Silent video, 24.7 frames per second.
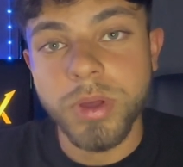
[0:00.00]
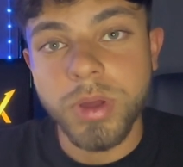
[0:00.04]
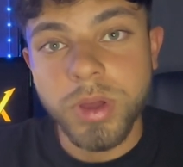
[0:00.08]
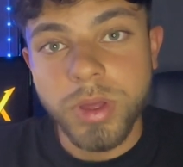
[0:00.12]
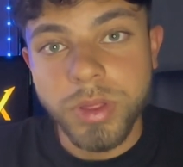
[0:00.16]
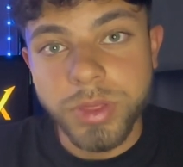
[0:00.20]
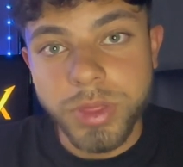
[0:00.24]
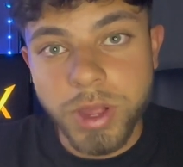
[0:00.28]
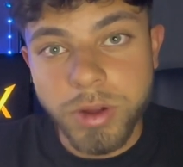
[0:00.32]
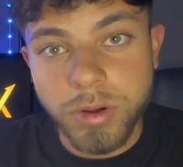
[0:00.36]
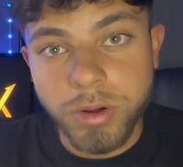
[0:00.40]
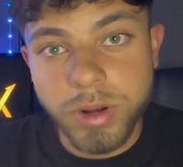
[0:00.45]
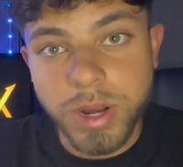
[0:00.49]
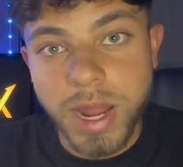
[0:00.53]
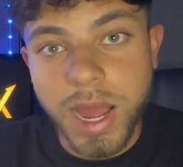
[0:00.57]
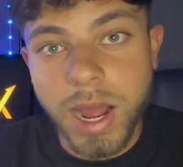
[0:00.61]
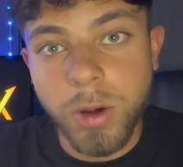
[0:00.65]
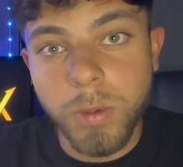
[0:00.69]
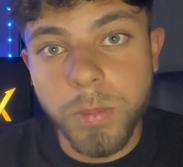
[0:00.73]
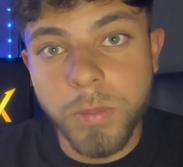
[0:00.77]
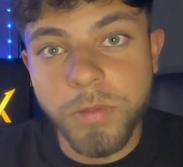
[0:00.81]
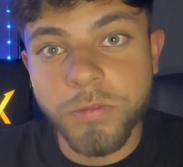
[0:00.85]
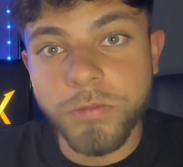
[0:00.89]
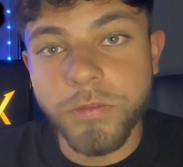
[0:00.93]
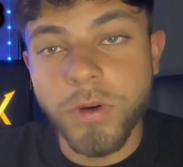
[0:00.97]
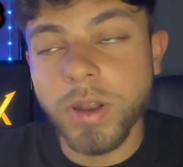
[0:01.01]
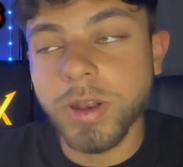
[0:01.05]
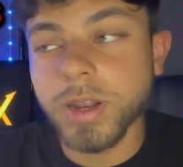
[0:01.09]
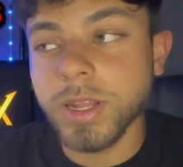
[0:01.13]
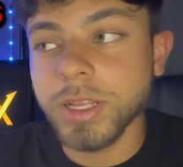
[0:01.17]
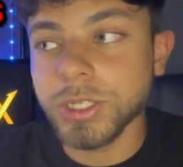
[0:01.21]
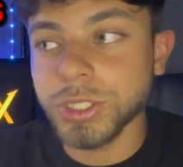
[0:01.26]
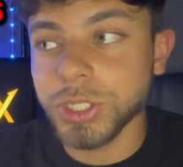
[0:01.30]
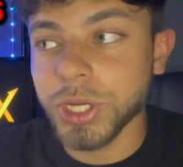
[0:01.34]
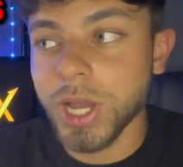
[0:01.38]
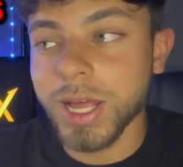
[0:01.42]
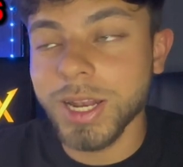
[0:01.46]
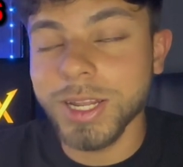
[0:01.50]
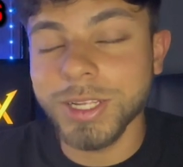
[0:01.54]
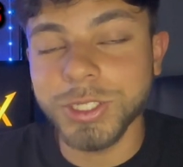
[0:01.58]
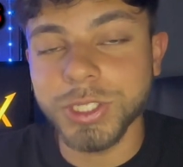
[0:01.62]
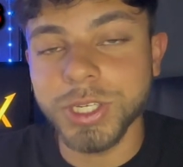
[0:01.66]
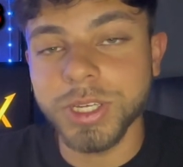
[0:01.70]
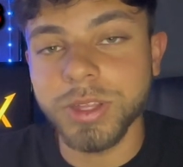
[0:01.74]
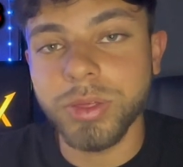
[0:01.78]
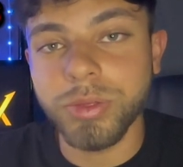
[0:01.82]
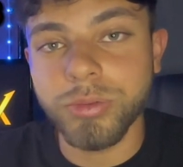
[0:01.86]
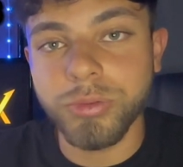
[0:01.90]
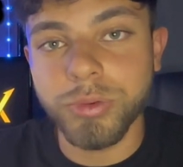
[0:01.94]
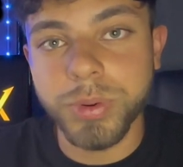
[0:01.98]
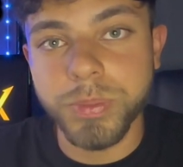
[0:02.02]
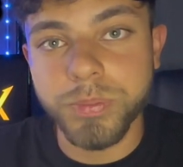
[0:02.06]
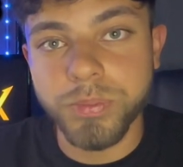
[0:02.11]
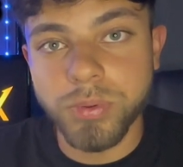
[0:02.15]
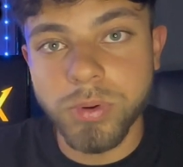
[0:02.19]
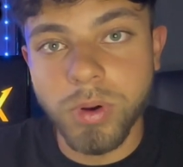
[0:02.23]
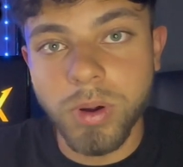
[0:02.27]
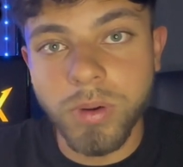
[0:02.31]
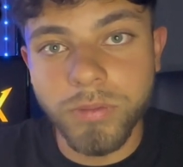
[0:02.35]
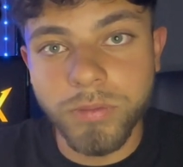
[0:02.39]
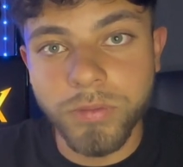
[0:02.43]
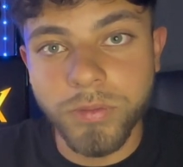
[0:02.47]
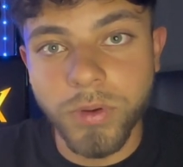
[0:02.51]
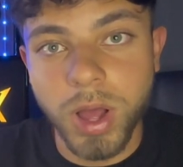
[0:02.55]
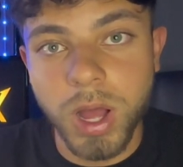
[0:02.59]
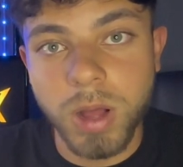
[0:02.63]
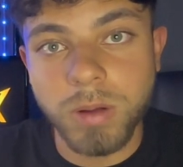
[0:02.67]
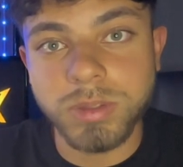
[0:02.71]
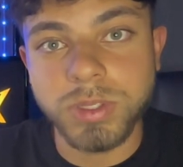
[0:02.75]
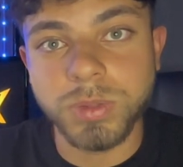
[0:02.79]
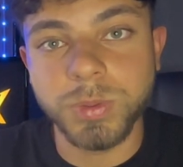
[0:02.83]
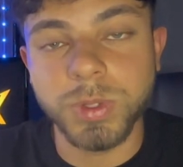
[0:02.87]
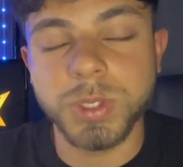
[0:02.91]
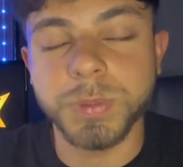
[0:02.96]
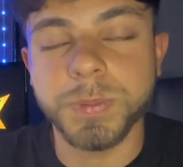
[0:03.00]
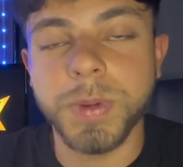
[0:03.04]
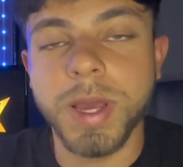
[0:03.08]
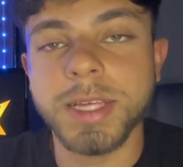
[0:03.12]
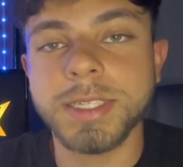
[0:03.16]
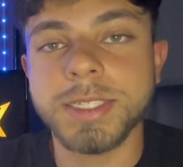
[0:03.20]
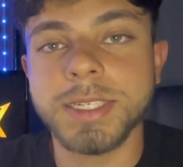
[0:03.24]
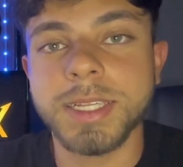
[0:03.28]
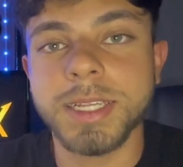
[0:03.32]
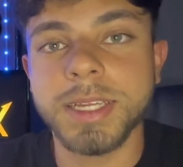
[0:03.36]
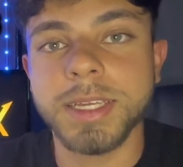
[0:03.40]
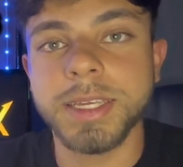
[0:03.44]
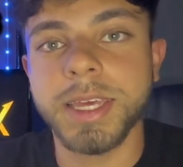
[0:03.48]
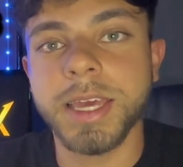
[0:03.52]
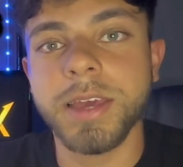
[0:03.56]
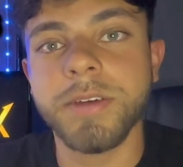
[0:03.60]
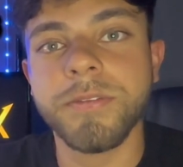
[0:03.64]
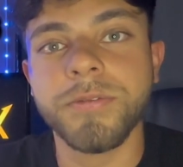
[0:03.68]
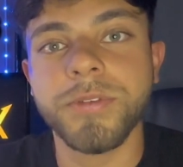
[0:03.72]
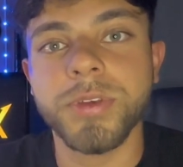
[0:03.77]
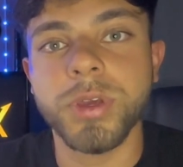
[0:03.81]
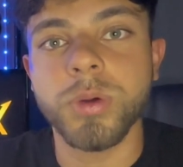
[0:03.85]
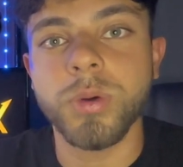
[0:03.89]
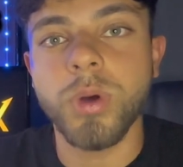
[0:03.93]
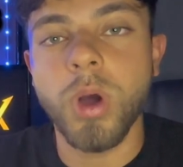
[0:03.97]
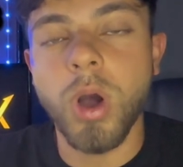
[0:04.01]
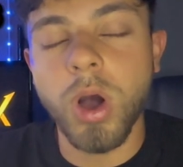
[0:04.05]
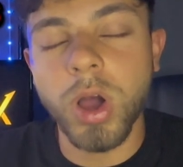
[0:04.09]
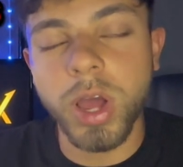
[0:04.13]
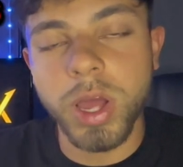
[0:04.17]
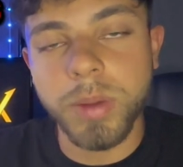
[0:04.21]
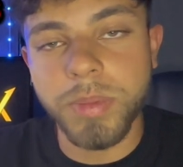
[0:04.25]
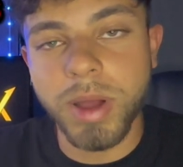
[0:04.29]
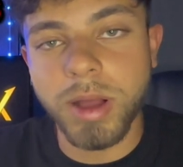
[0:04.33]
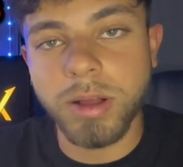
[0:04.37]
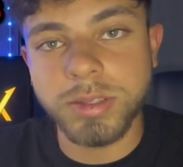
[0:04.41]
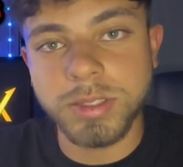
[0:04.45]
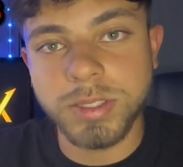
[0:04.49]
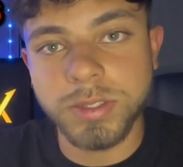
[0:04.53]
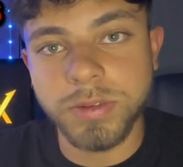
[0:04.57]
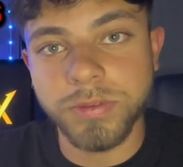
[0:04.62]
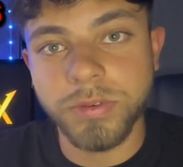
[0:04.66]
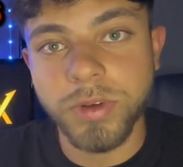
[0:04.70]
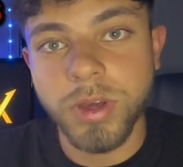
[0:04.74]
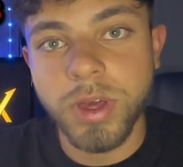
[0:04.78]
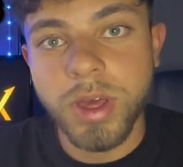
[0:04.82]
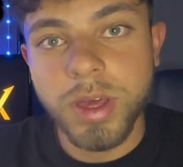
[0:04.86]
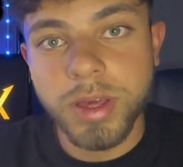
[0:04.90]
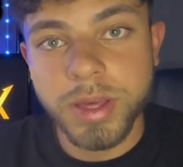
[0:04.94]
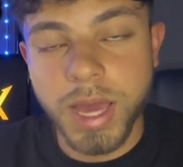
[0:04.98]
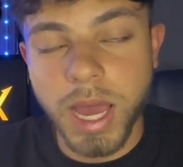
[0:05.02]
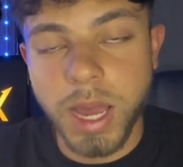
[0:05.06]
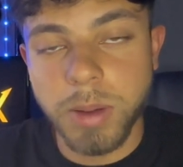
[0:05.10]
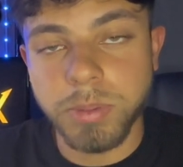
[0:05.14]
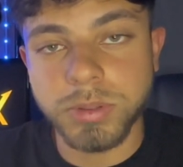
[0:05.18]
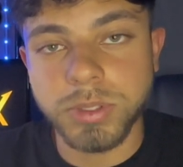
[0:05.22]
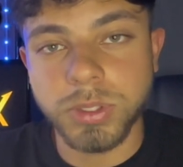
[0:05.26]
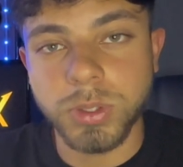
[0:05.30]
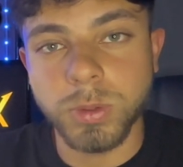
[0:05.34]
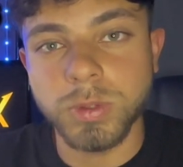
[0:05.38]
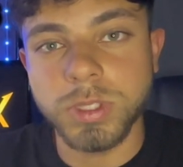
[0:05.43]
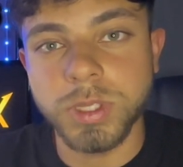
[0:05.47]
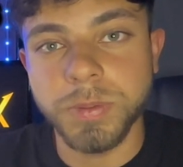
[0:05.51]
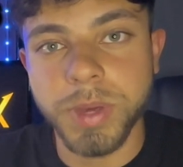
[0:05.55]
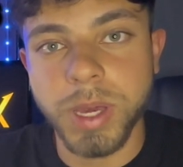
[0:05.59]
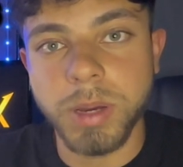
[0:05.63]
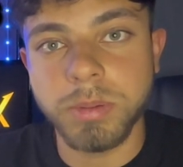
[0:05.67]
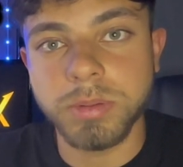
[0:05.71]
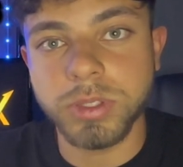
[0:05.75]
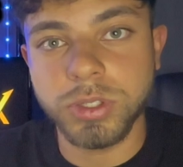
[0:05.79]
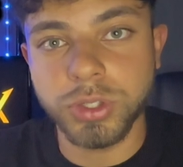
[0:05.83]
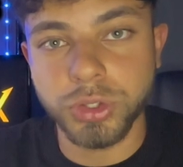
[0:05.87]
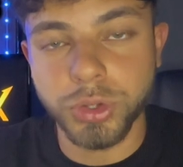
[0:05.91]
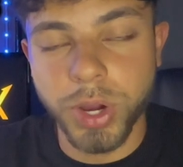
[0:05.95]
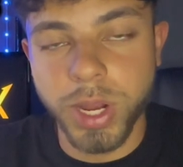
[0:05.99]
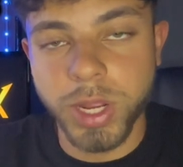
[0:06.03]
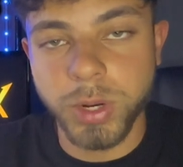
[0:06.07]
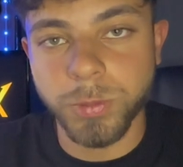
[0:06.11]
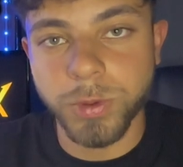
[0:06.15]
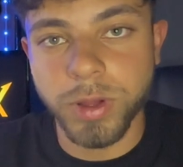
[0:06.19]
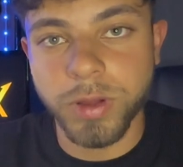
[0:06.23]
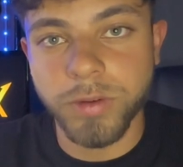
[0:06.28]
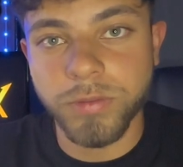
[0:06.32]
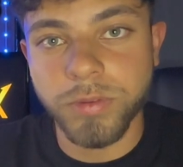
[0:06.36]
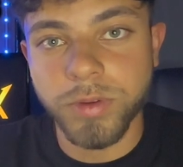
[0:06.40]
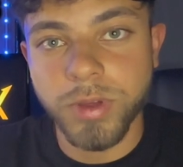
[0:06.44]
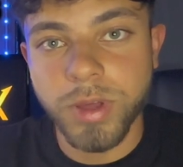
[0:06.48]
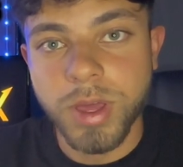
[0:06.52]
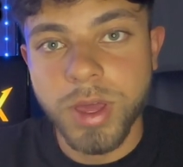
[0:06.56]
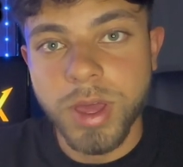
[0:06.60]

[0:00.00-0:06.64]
There are now funded challenges through prop firms, which basically give you high amounts of capital to be able to trade with.